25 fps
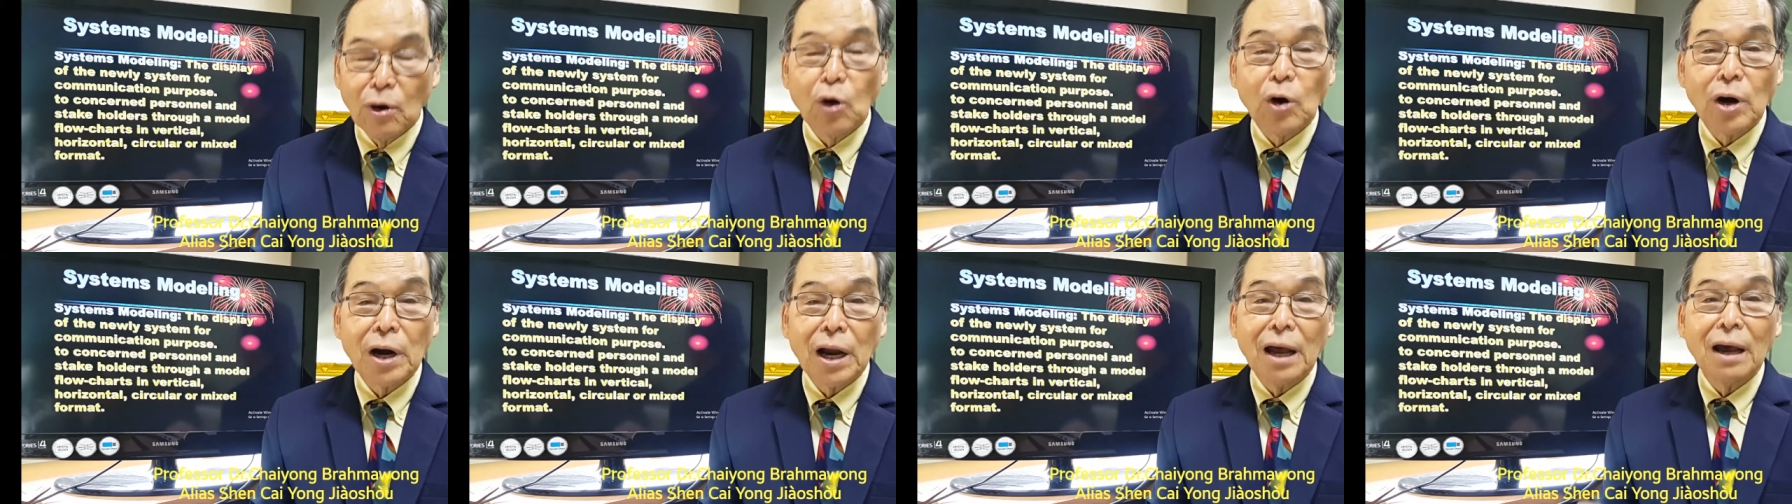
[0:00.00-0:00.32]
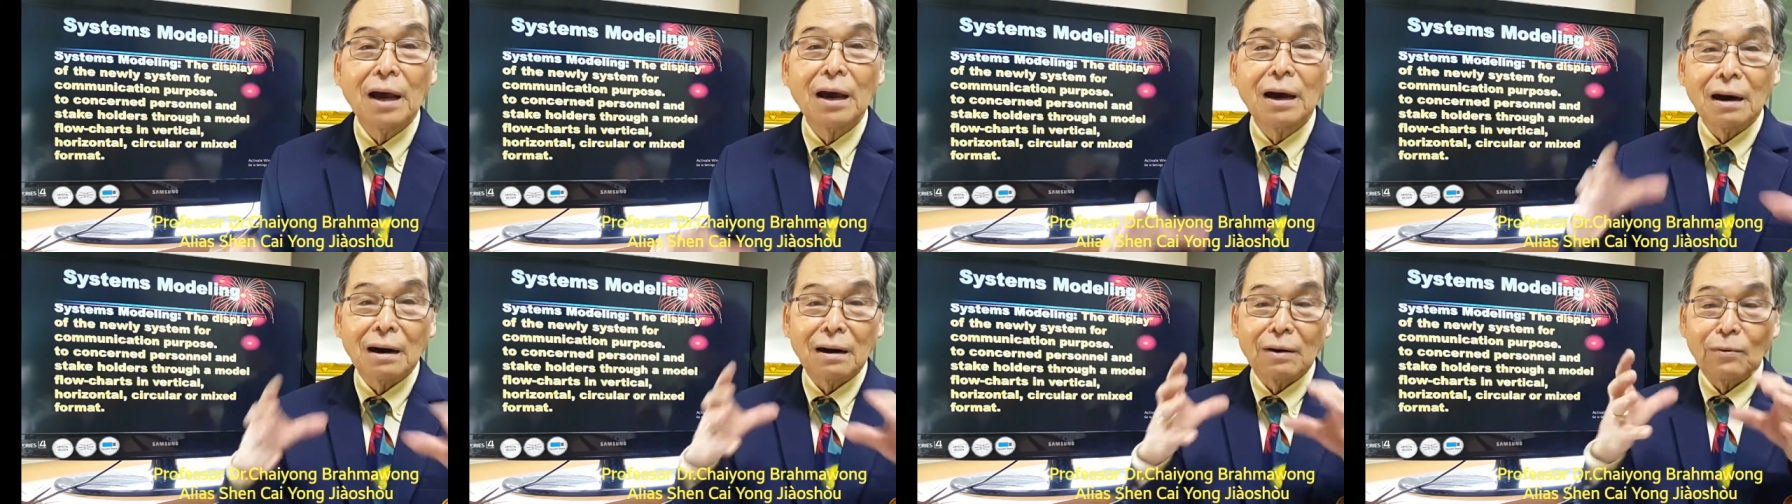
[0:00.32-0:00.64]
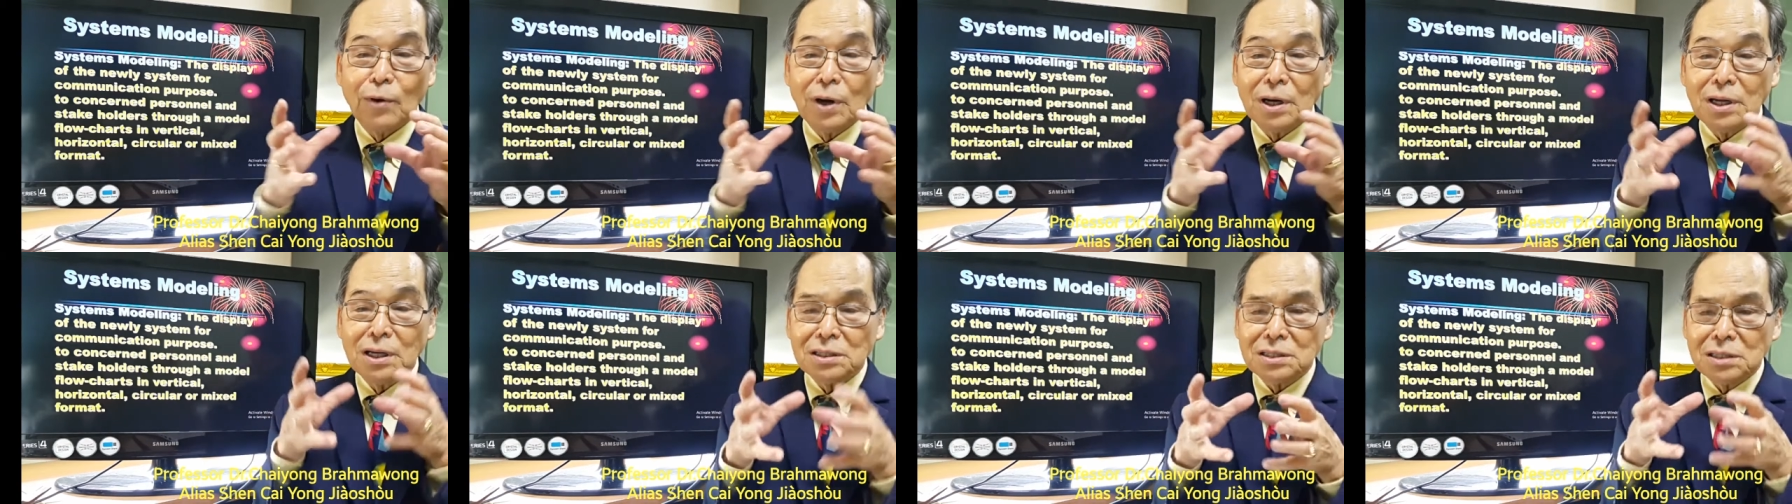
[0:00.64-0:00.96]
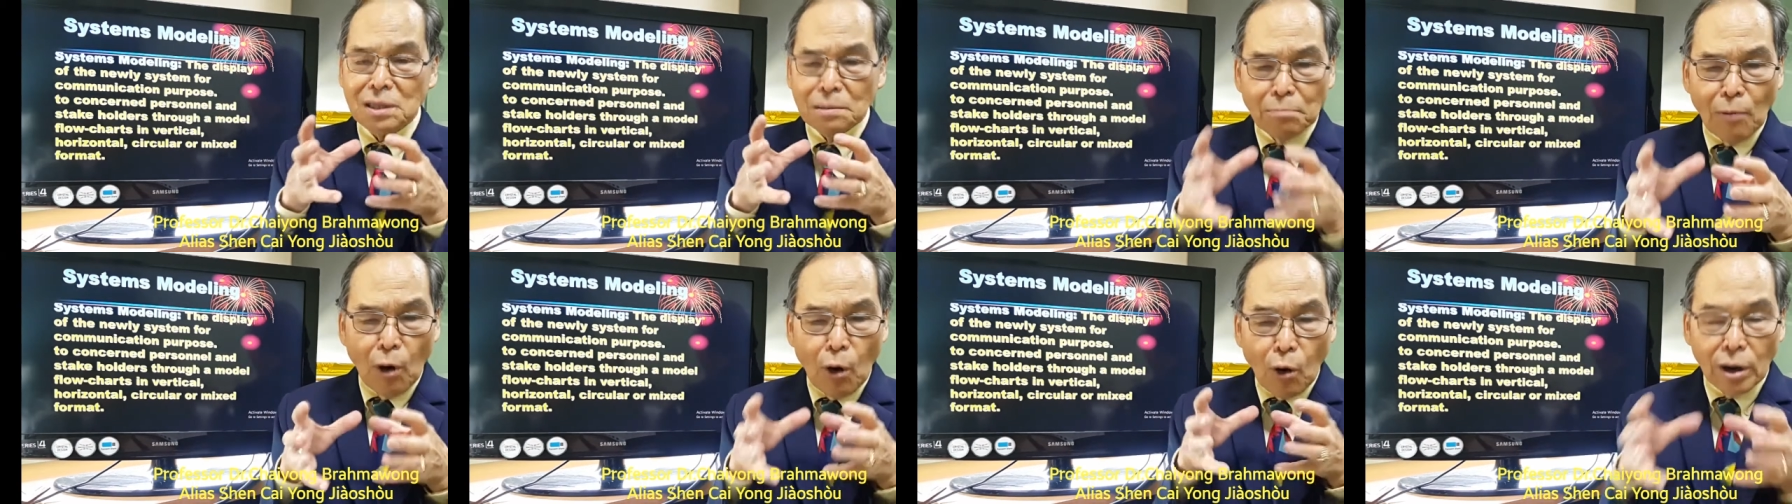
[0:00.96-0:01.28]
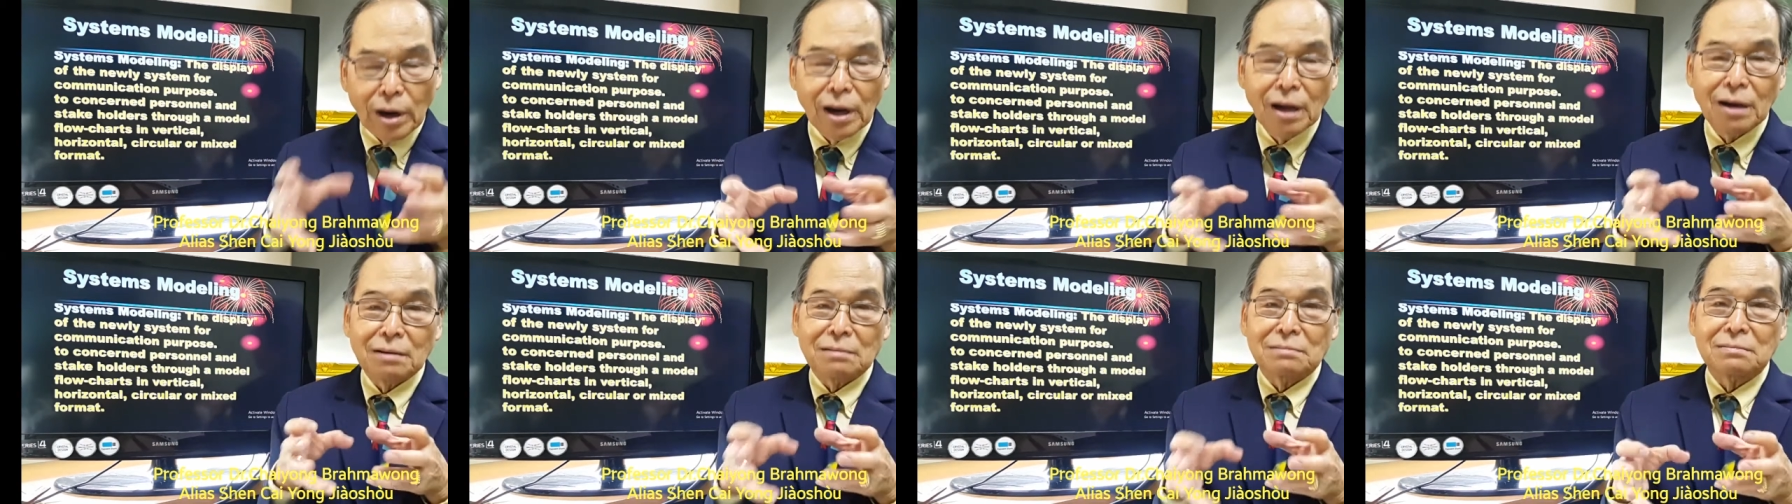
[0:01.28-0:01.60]
Model. What is a
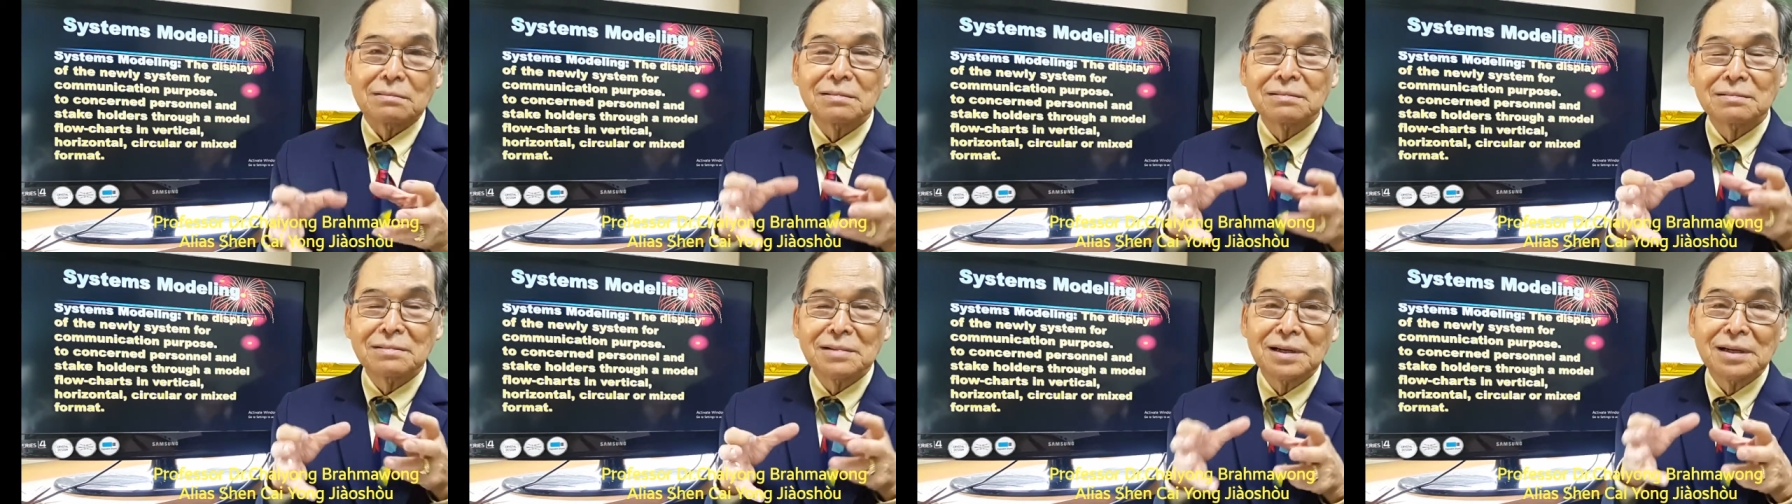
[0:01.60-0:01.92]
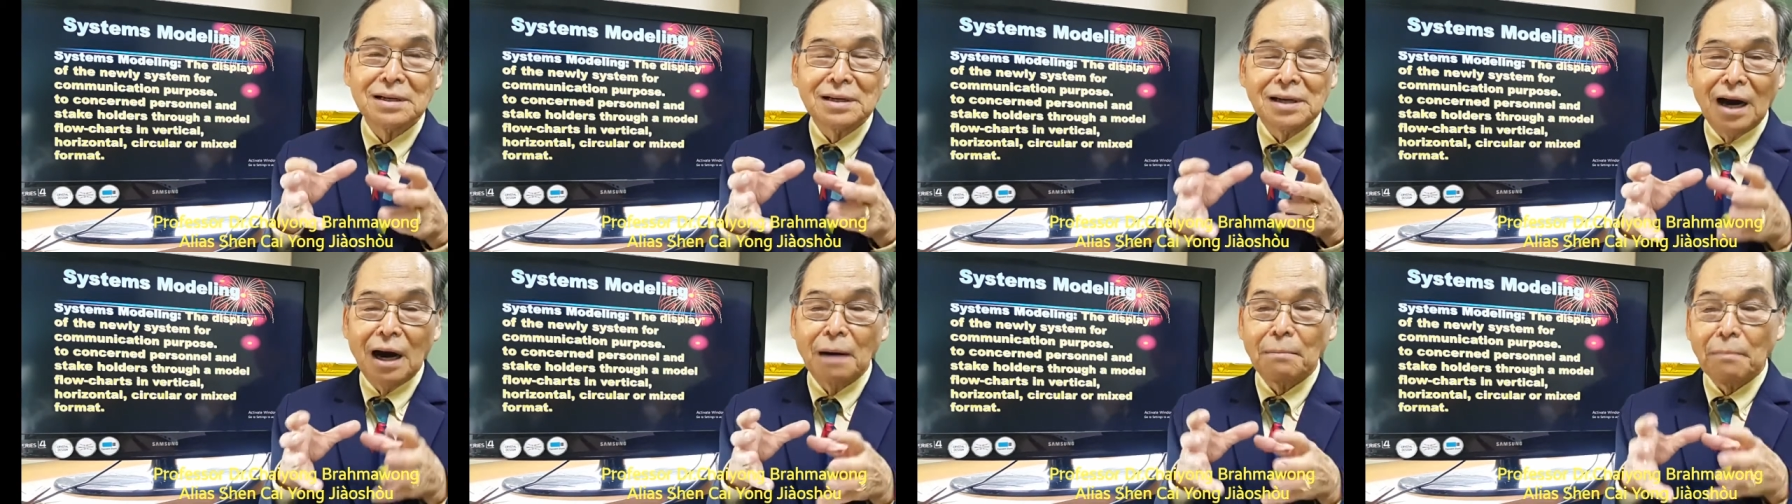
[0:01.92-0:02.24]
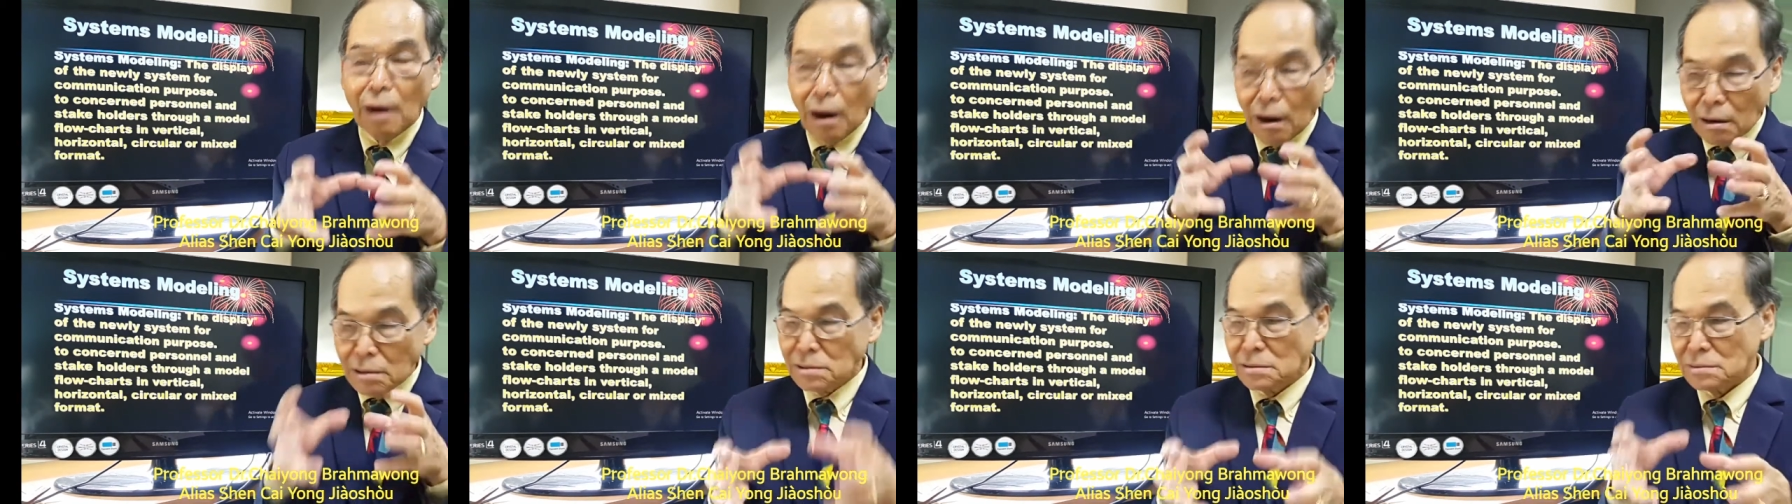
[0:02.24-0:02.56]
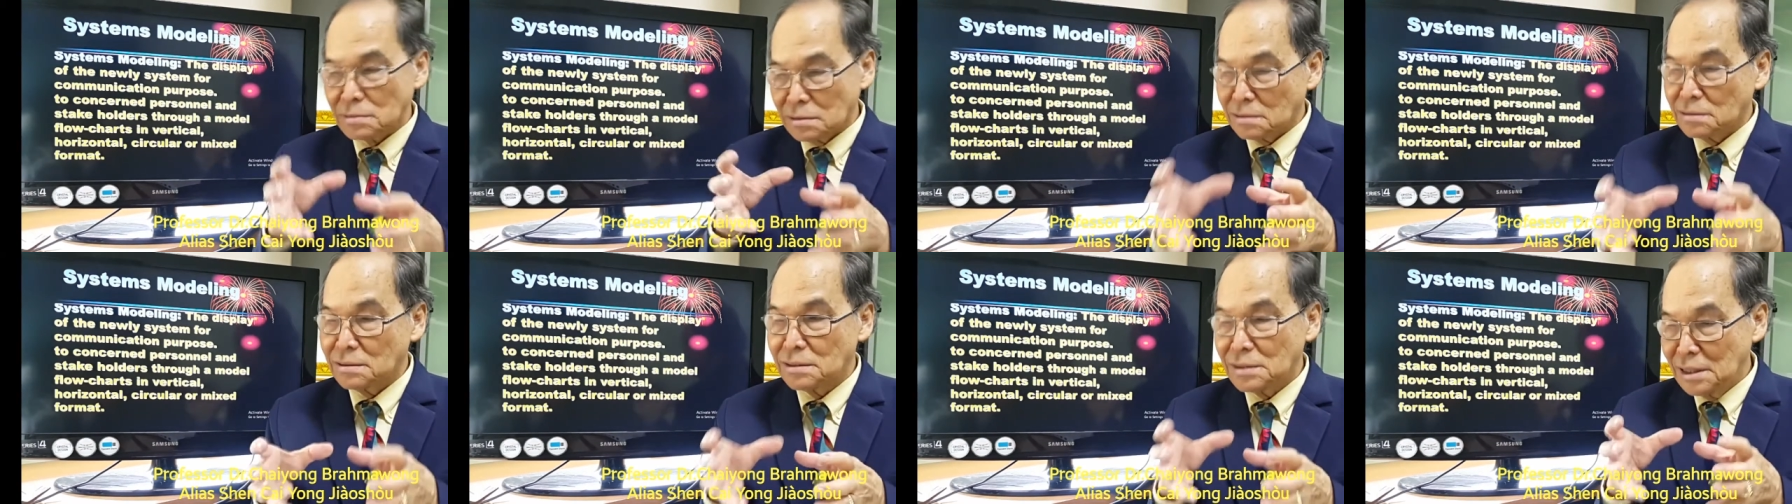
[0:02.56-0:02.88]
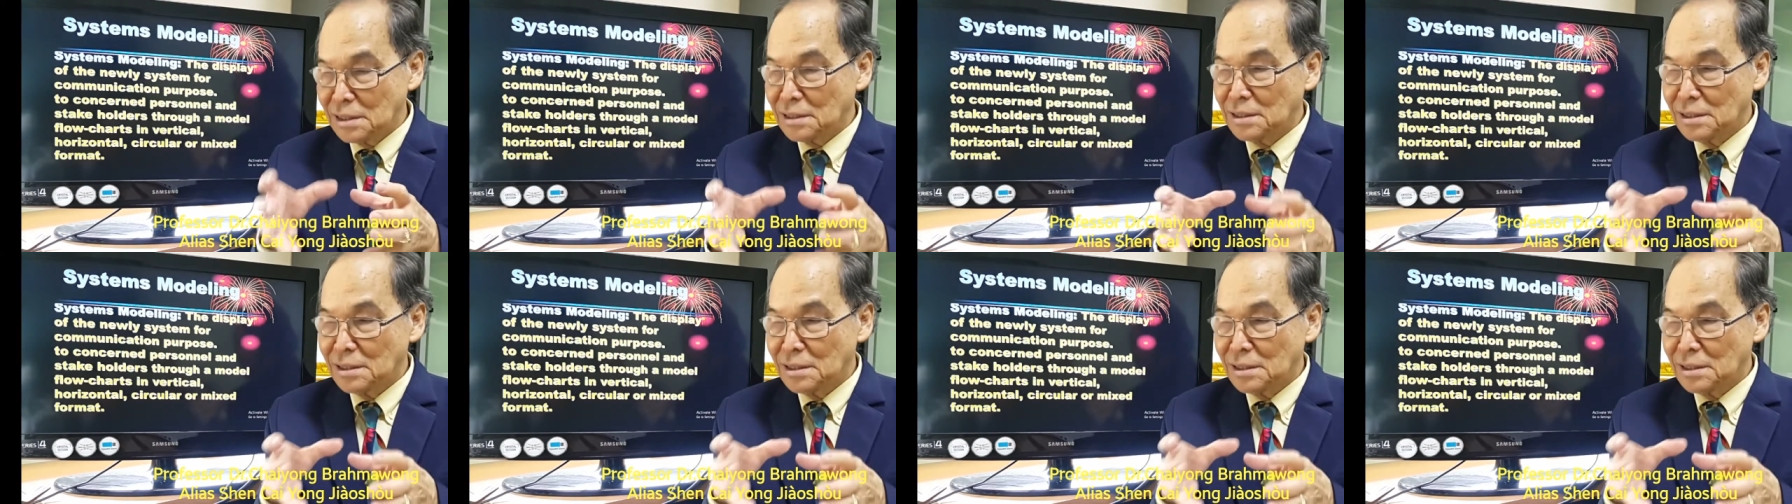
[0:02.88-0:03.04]
model? A model